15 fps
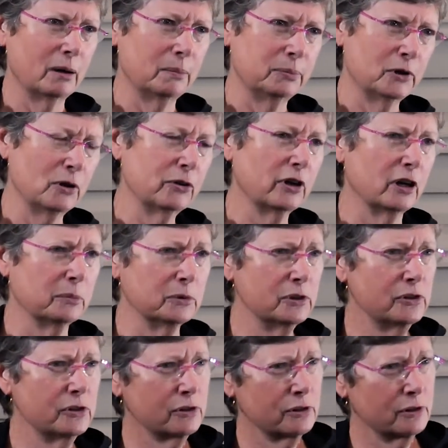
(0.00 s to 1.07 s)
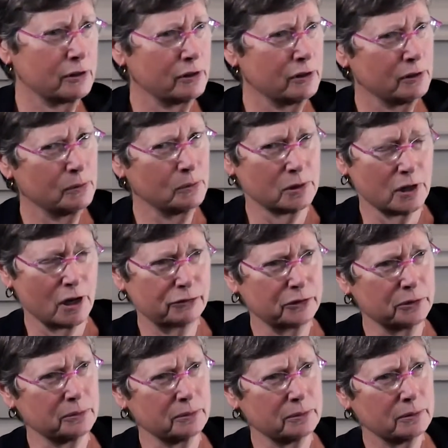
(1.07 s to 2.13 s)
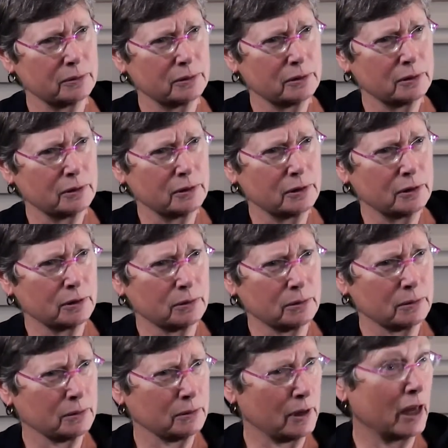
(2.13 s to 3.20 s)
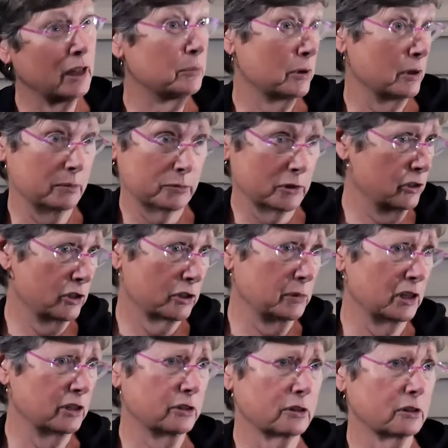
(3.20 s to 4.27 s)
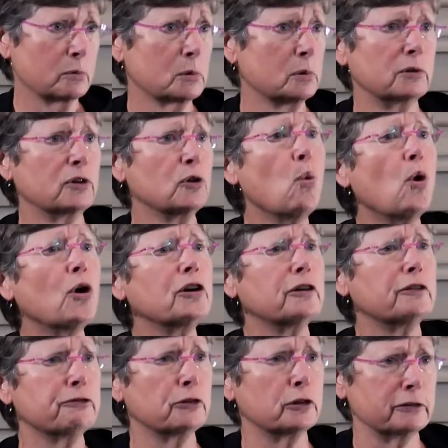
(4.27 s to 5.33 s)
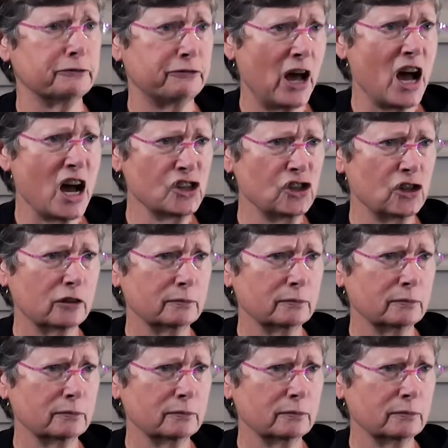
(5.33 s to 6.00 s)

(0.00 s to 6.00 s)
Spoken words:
programmers were often, and project managers were rewarded for fast,